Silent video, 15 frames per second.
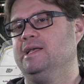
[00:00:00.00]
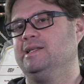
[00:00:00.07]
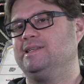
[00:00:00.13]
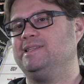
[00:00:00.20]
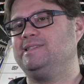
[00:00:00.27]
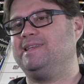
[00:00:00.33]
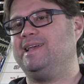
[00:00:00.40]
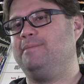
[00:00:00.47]

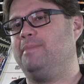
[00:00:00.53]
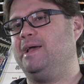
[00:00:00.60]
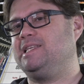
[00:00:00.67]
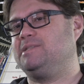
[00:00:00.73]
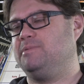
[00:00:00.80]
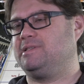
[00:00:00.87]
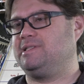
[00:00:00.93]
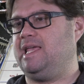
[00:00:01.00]
Since then,
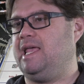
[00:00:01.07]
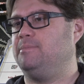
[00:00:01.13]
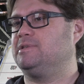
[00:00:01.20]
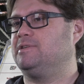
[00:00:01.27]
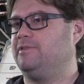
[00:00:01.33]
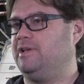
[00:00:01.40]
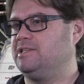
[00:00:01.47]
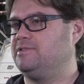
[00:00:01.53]
Mike Smith's game
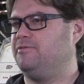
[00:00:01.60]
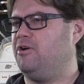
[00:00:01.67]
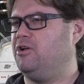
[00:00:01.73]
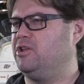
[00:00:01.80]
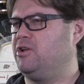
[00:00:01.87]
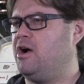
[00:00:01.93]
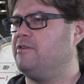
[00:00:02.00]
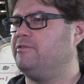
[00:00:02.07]
has, has
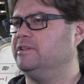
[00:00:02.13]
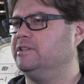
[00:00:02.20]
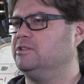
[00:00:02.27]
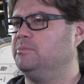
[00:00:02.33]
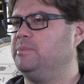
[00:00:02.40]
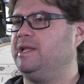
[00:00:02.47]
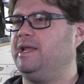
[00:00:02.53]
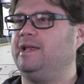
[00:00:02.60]
fallen off a
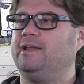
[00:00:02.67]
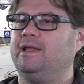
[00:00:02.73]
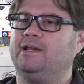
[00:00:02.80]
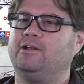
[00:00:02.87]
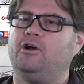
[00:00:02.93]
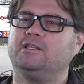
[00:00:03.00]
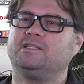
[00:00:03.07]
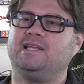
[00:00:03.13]
little bit, and,
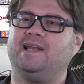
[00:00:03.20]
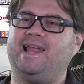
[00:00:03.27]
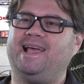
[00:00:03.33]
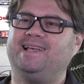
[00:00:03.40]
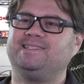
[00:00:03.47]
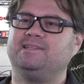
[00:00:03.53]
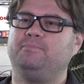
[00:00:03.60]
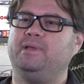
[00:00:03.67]
and Koskinen
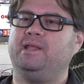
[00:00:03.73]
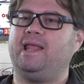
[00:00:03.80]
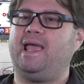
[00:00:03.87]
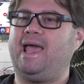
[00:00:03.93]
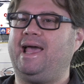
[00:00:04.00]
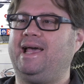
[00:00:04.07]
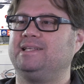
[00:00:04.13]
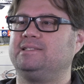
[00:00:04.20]
hasn't been
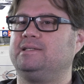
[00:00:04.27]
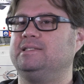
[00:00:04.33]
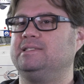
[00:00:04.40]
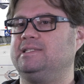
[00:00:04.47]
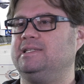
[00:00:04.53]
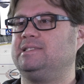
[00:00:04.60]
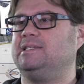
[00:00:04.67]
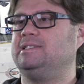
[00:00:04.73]
as
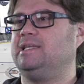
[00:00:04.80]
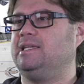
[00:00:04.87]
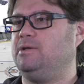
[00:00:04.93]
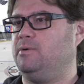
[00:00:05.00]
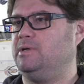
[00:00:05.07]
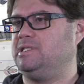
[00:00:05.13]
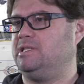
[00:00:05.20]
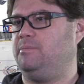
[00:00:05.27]
consistent as
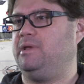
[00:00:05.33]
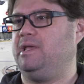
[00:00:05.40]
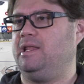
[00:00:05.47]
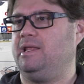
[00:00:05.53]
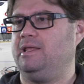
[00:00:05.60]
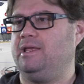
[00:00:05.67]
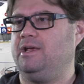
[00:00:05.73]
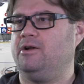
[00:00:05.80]
he was at the beginning of the